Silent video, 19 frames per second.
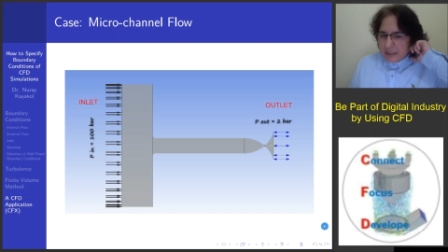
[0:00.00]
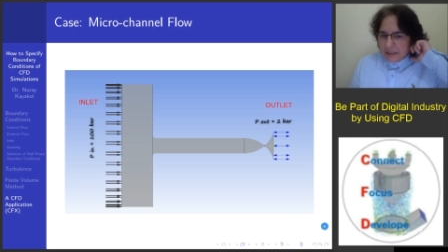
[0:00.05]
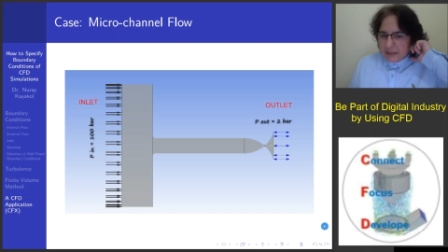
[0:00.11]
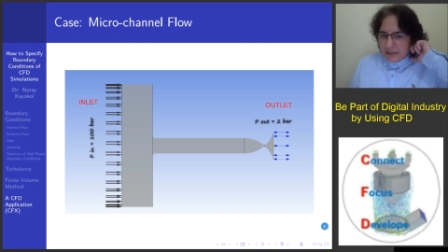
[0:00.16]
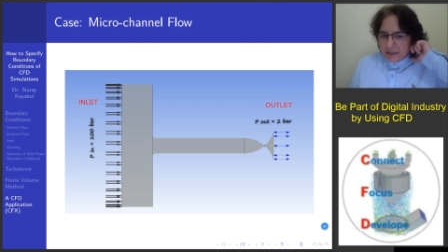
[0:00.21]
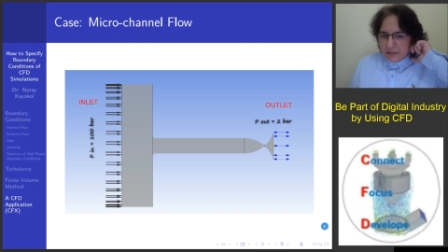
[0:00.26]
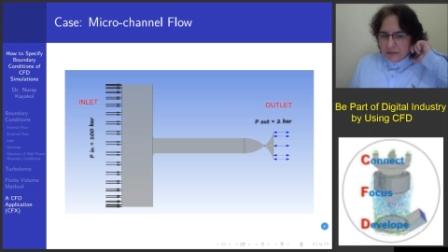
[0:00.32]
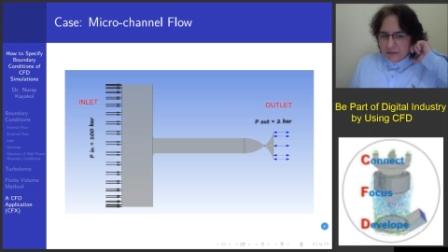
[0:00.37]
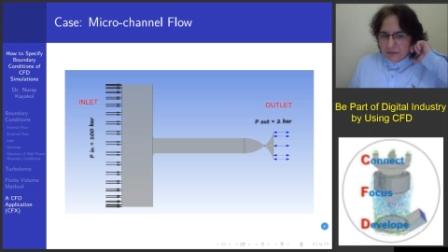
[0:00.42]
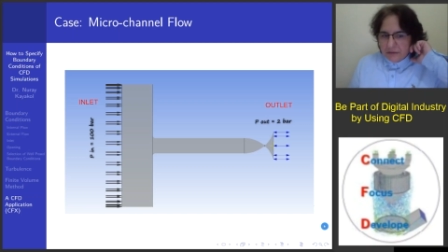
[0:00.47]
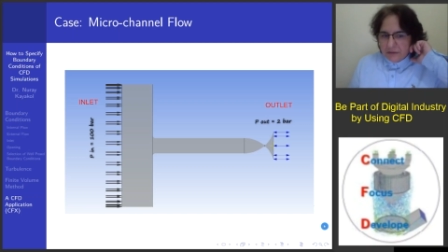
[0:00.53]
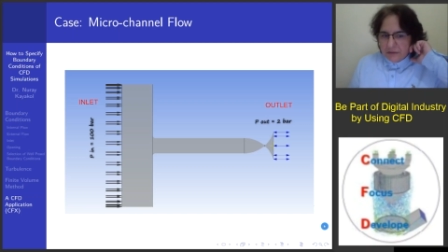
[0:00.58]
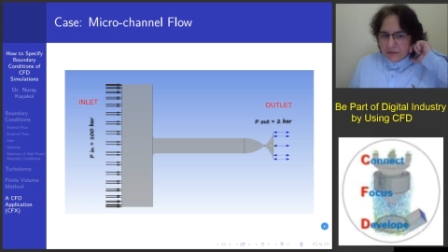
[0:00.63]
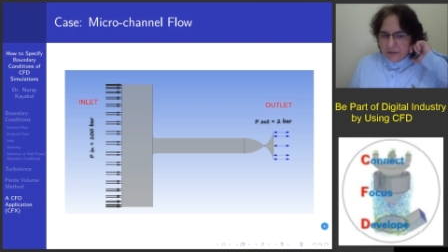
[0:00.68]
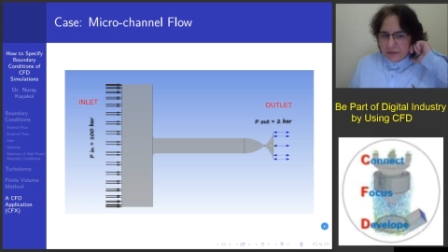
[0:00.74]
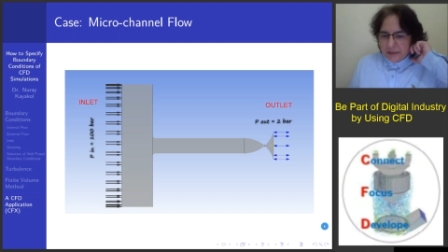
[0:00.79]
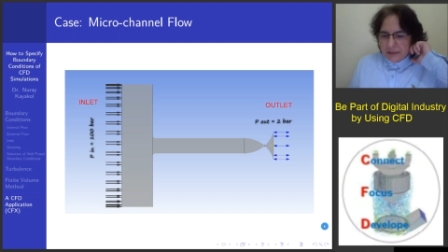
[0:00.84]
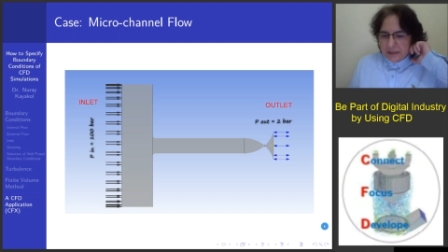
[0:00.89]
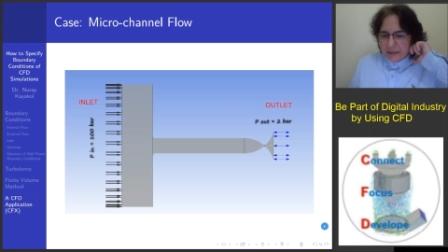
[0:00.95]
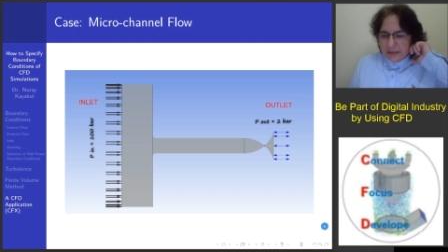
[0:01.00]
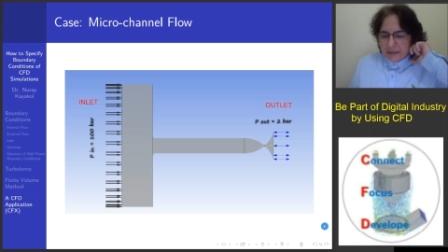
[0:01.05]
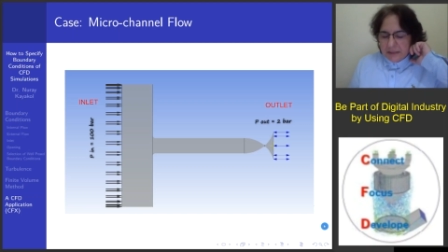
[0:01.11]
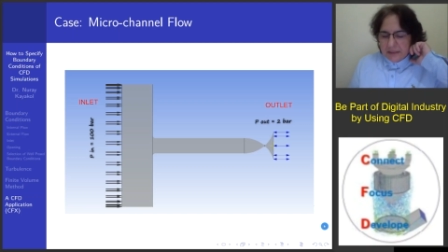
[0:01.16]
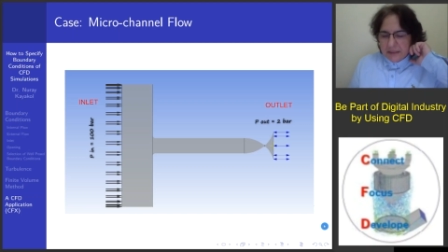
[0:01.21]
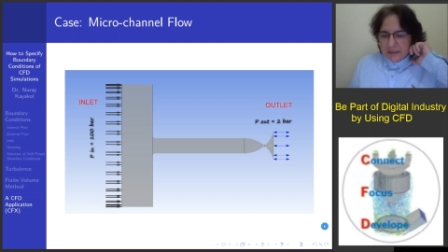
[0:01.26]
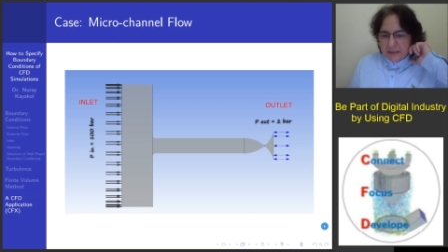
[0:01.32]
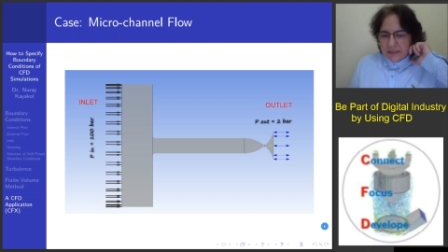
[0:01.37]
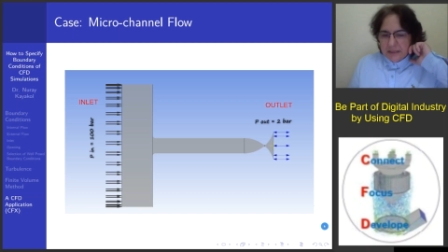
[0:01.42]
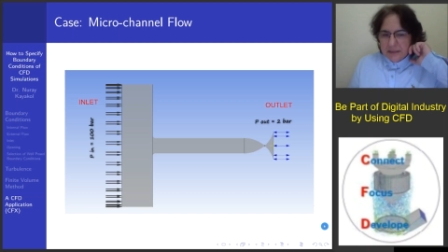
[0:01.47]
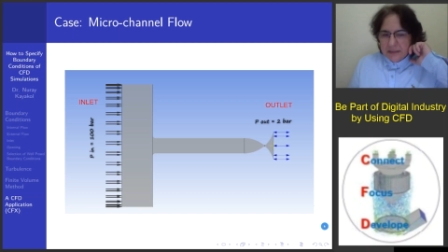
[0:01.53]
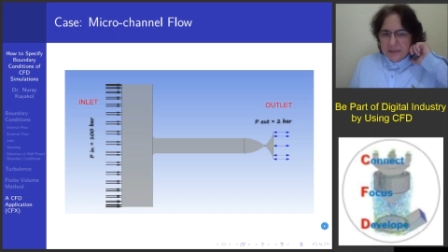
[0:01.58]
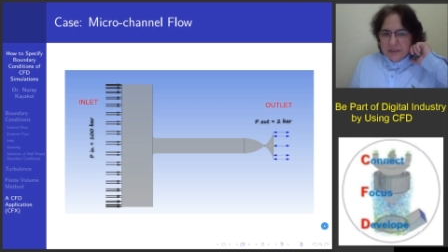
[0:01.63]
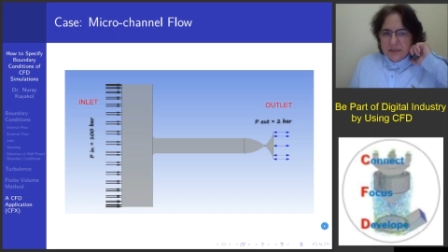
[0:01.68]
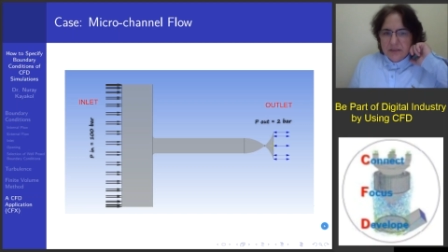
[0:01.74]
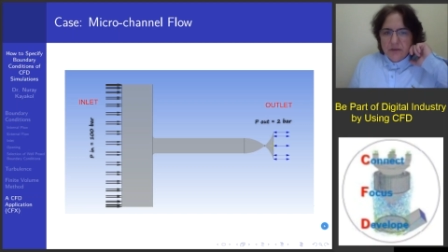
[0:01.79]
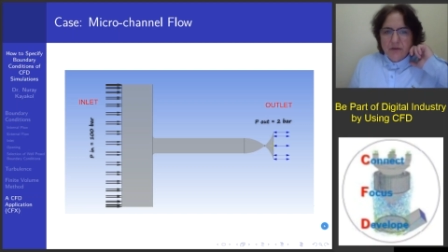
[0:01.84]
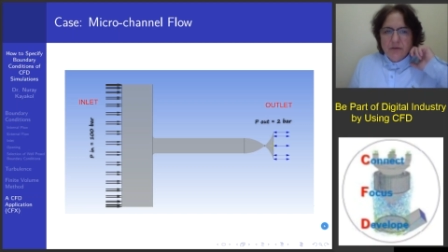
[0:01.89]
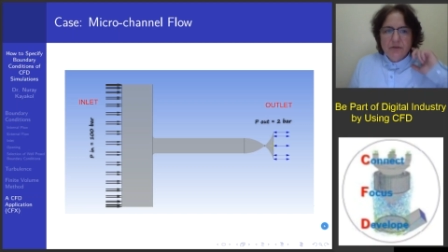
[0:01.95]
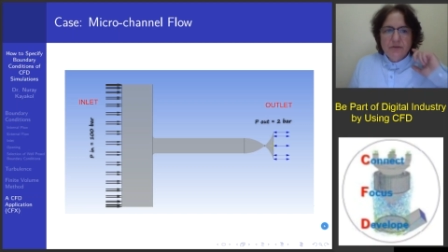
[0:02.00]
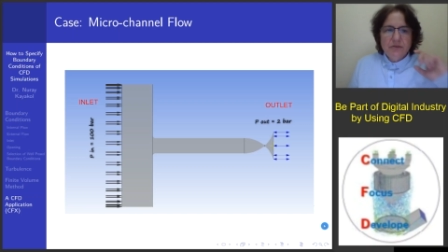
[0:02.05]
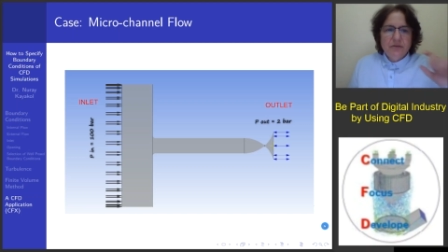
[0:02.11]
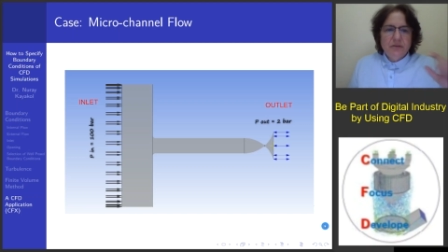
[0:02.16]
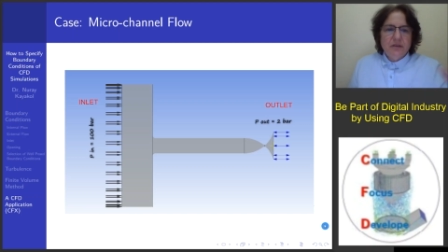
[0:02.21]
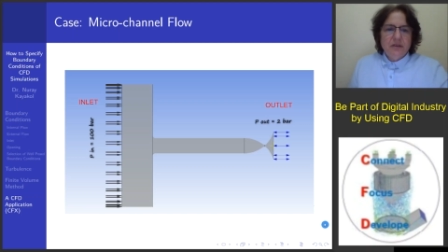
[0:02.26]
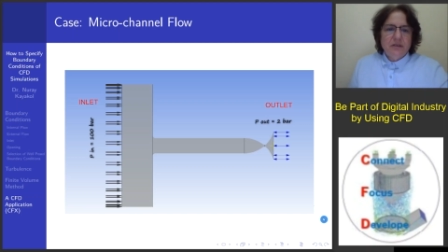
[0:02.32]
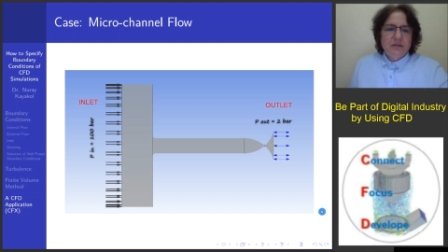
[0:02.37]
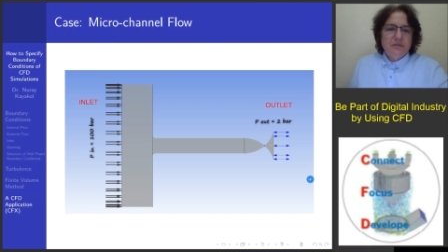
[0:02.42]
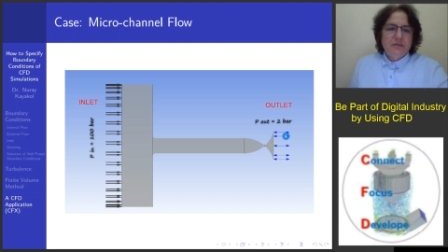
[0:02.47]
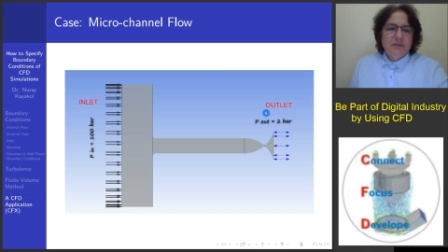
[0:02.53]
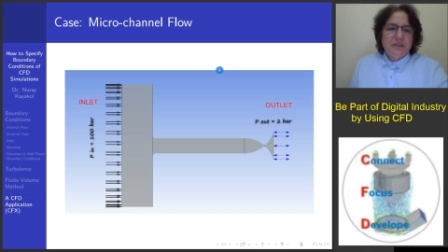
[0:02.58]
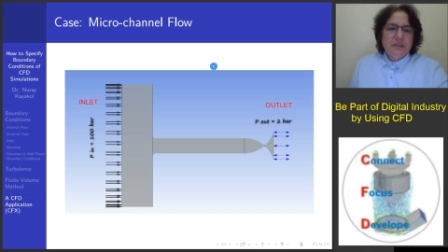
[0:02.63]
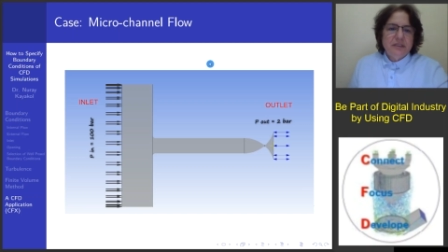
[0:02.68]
So let's go our